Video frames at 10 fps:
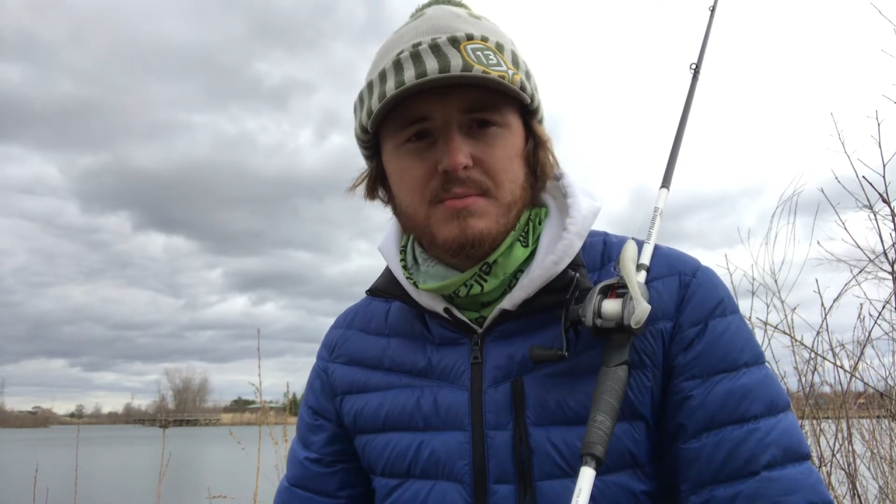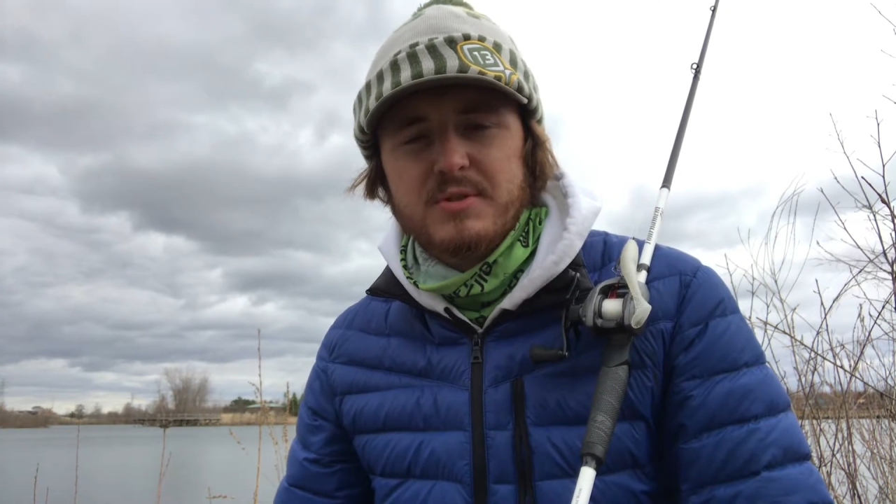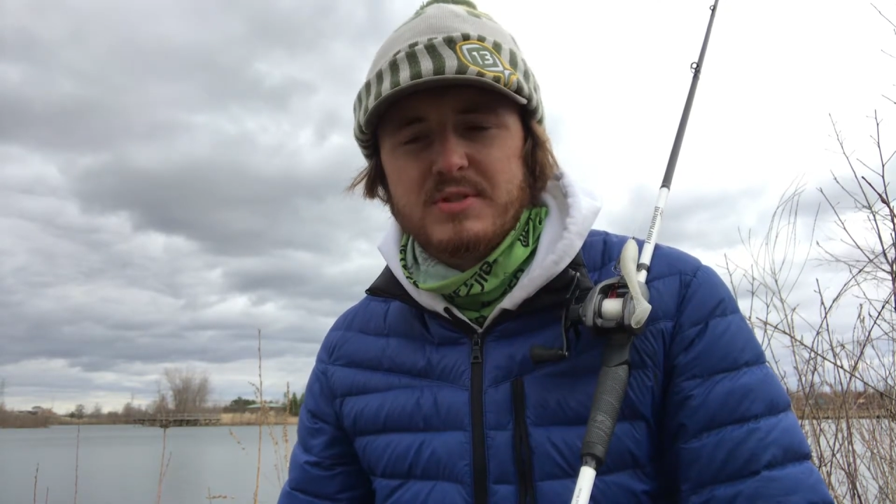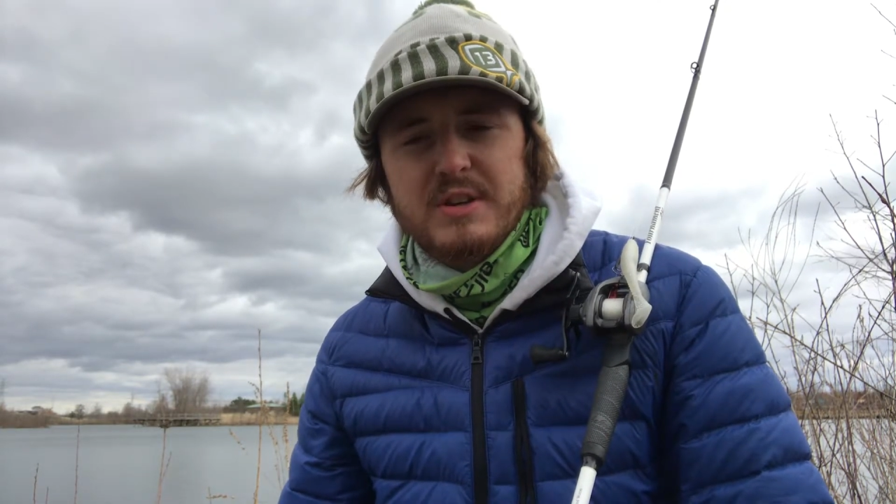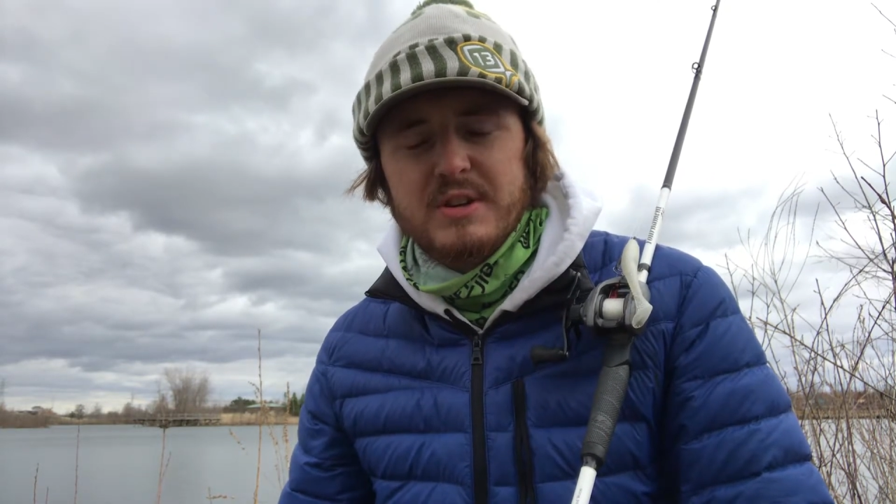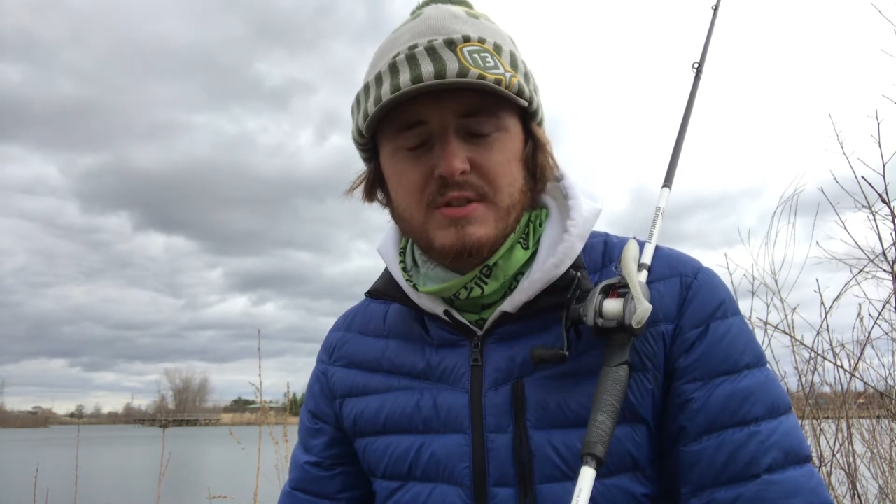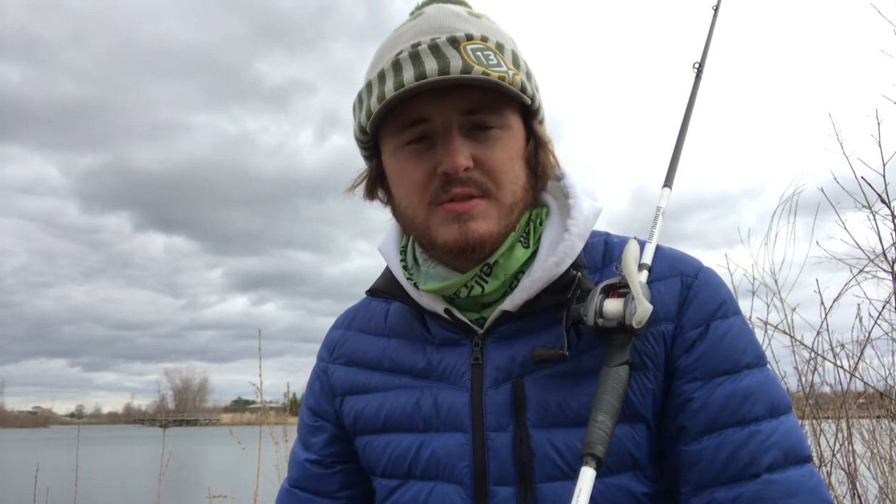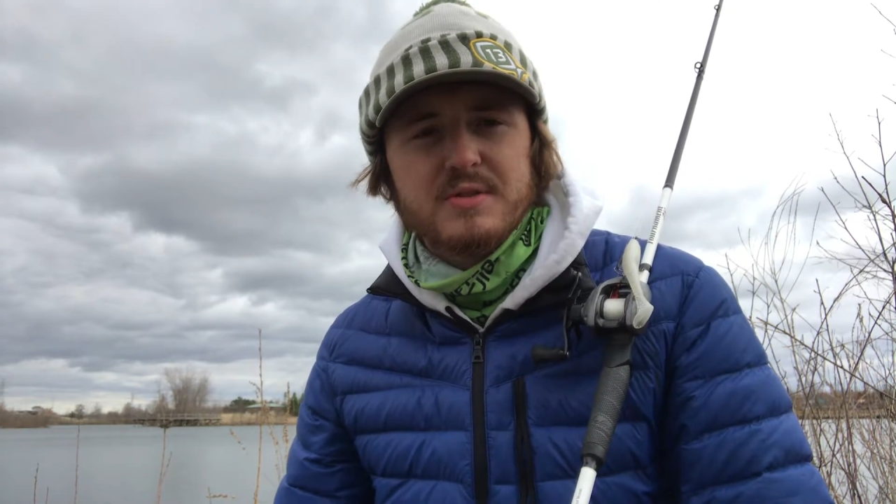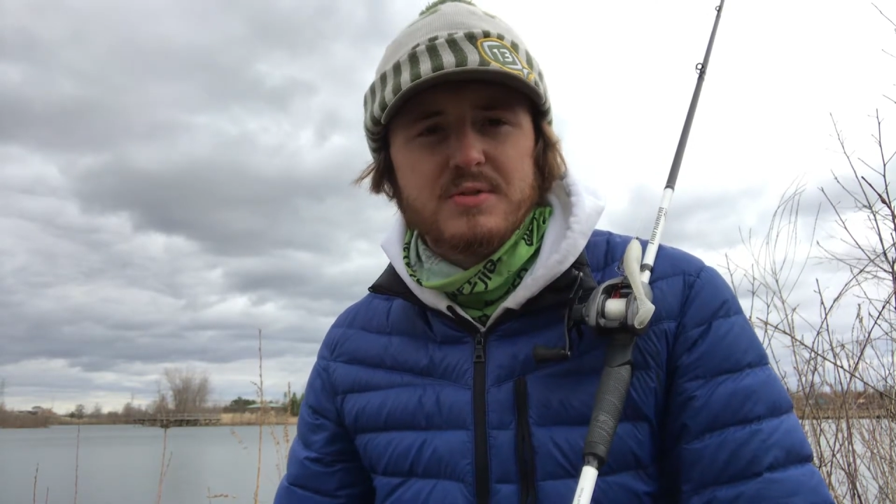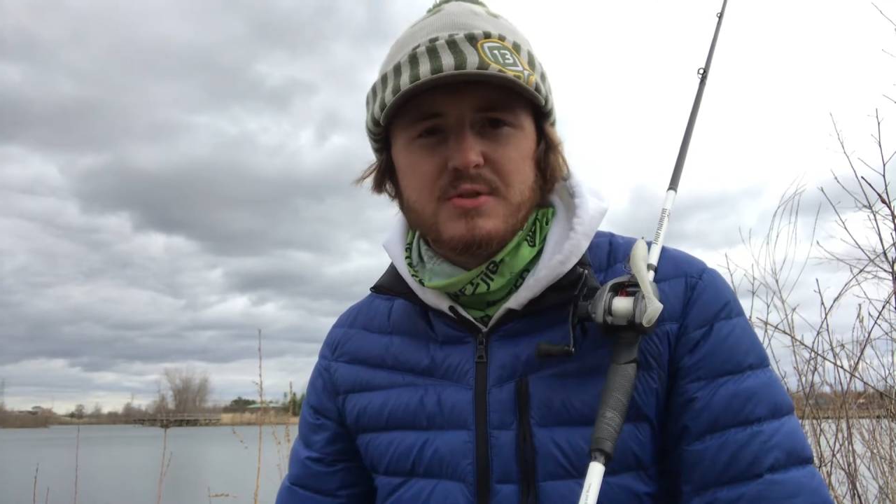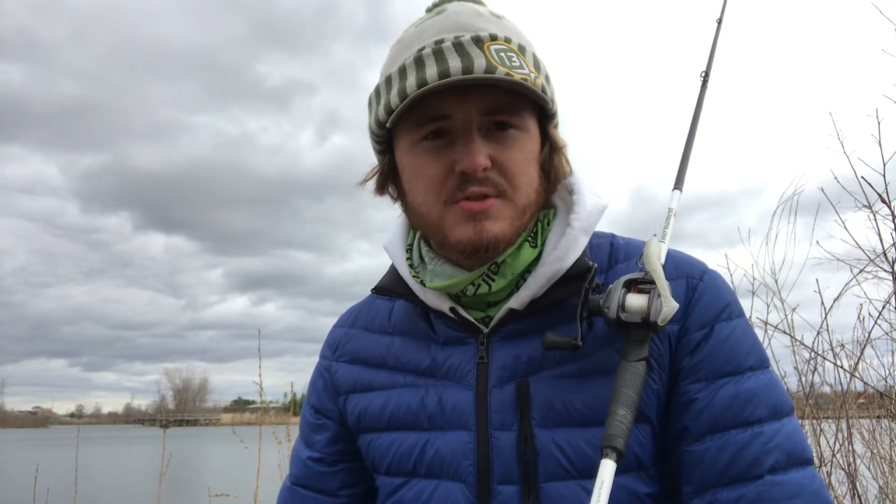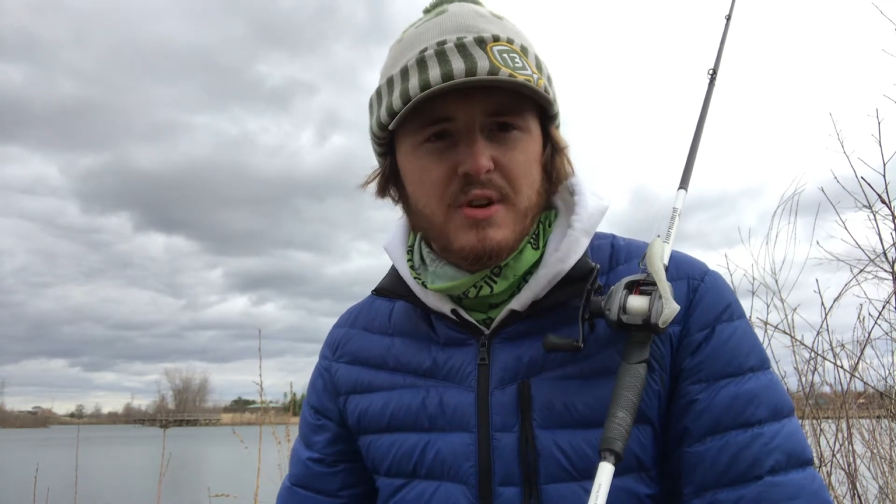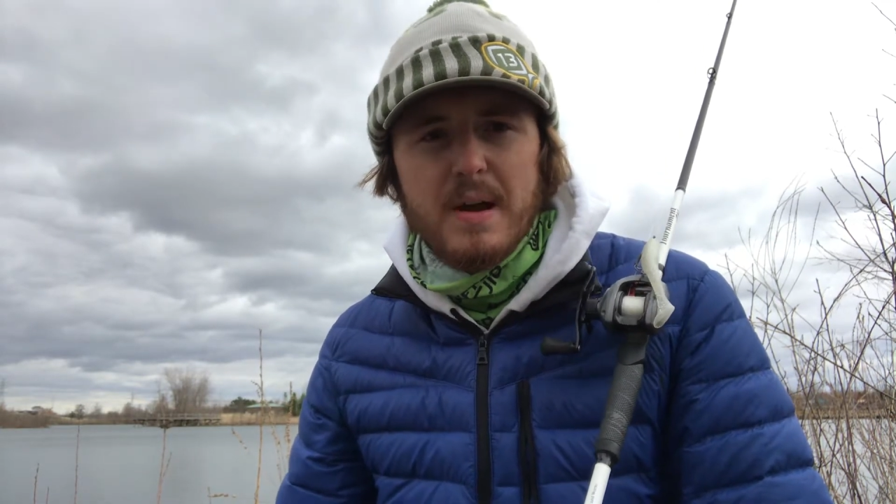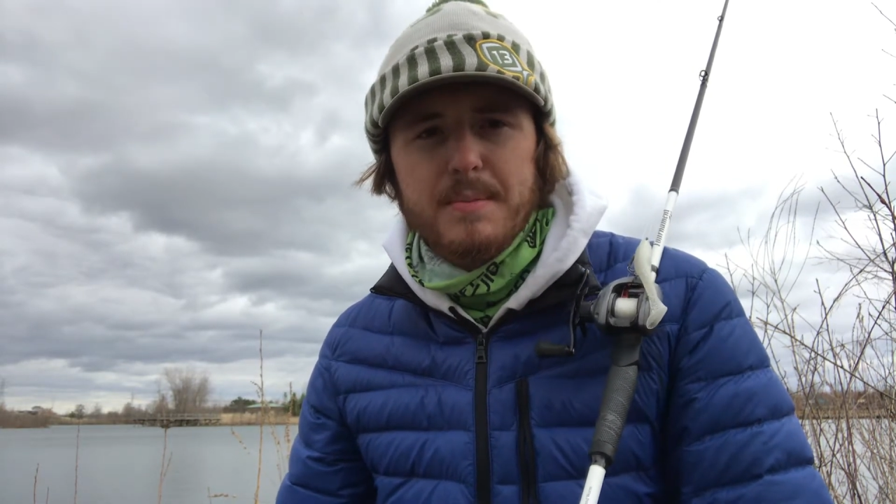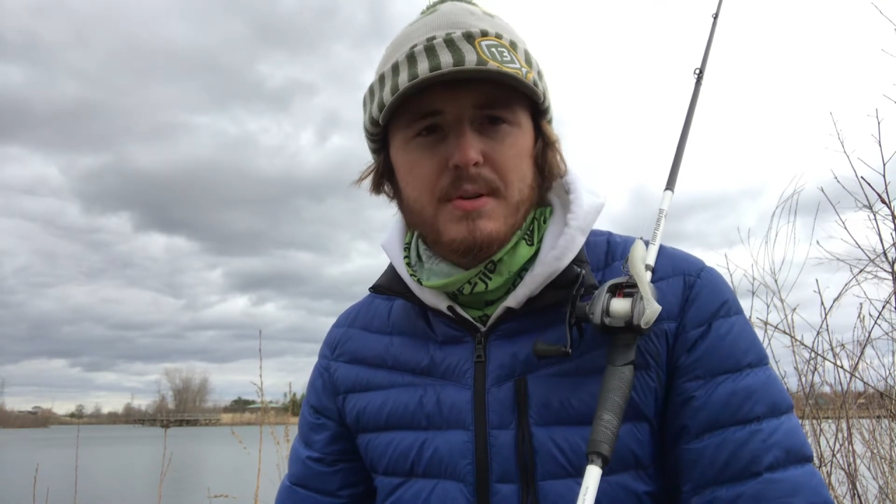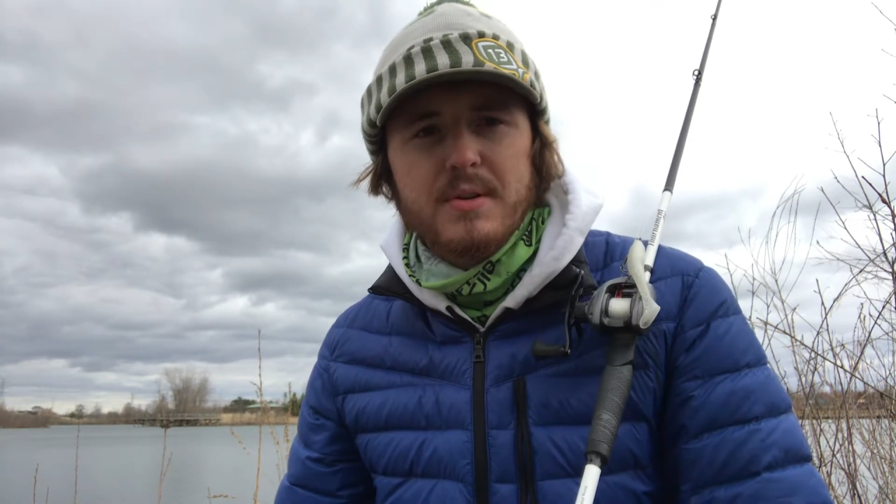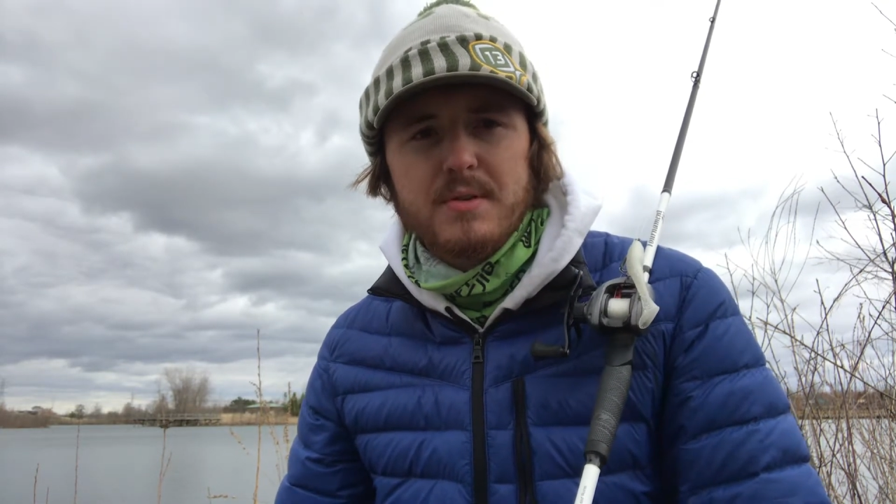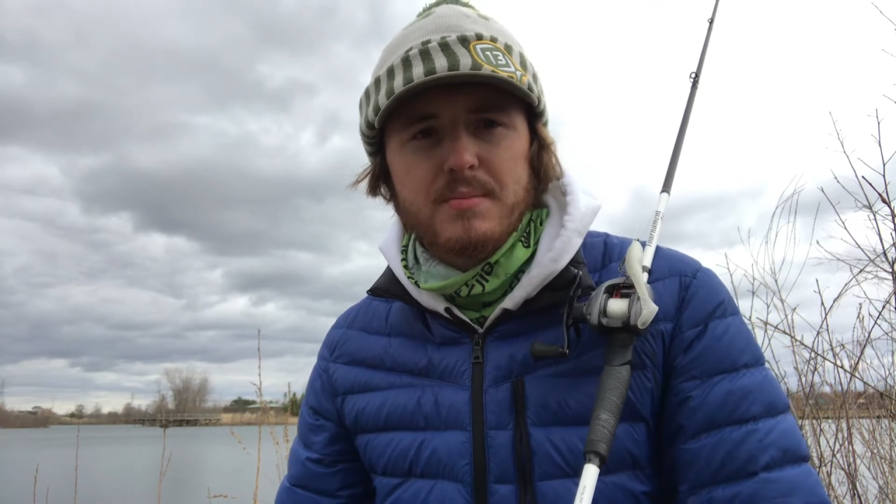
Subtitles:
just gills or just crappie or